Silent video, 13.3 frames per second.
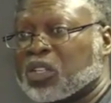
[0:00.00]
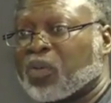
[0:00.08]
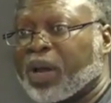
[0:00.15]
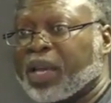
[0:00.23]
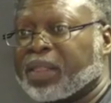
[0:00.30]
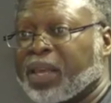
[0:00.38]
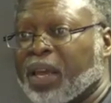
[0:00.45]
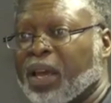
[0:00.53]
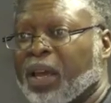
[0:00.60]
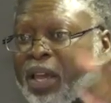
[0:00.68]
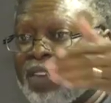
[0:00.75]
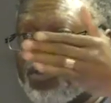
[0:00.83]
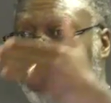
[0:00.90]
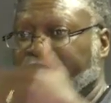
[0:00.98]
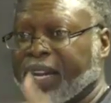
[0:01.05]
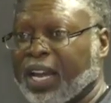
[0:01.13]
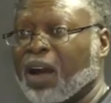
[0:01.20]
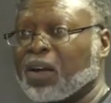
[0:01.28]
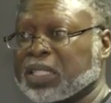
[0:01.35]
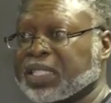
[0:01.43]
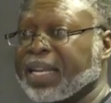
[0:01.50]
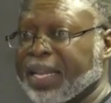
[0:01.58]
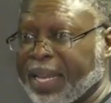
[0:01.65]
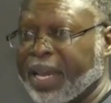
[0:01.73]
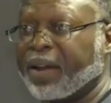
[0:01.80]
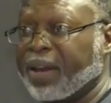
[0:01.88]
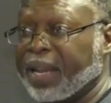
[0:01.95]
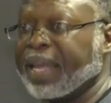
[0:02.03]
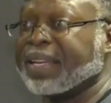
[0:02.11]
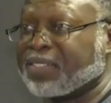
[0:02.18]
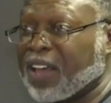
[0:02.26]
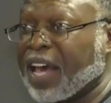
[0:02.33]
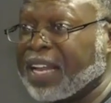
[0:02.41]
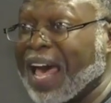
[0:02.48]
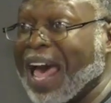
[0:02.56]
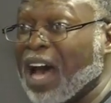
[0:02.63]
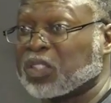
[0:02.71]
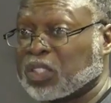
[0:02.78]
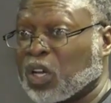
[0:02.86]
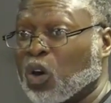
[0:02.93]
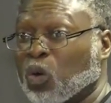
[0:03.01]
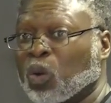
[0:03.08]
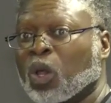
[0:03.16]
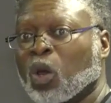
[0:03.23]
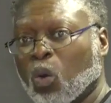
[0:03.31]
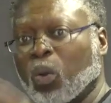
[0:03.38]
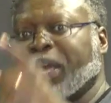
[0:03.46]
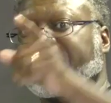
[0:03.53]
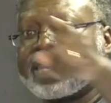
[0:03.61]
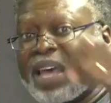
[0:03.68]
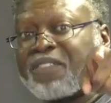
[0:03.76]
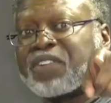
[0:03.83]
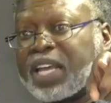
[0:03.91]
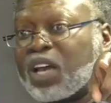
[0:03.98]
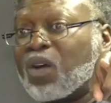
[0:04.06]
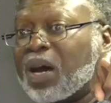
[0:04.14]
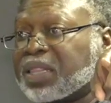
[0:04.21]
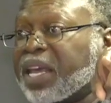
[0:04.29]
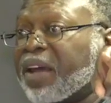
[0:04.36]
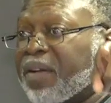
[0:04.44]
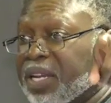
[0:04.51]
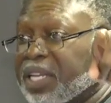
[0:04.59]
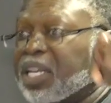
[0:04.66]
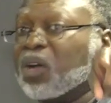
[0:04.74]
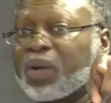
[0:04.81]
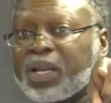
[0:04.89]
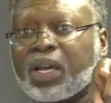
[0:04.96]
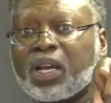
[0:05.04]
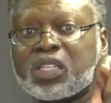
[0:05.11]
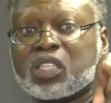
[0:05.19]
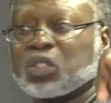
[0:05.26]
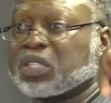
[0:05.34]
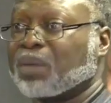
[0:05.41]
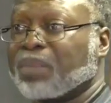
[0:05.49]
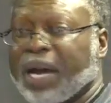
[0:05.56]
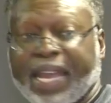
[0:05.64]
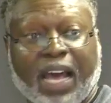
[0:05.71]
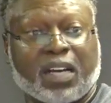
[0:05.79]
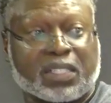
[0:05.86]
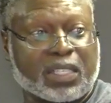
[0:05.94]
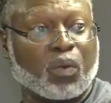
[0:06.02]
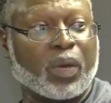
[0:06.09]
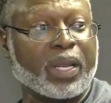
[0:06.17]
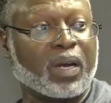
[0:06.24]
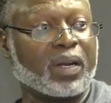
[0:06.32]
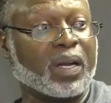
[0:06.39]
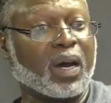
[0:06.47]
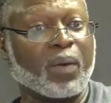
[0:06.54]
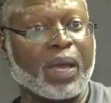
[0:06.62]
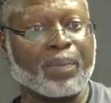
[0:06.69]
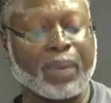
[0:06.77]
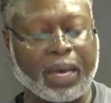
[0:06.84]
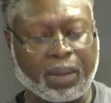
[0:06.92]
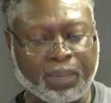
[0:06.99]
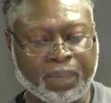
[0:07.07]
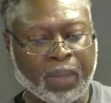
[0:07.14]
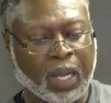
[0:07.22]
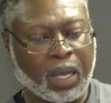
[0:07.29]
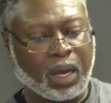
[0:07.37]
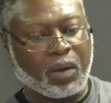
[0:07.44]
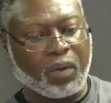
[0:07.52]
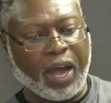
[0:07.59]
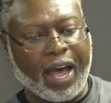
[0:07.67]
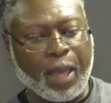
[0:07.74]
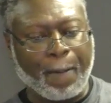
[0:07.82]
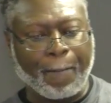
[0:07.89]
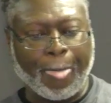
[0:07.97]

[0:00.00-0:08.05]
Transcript: That's right. right. If we're encouraging here and inside the household, we can definitely go out there and do it to somebody else that we don't know. Amen? Amen.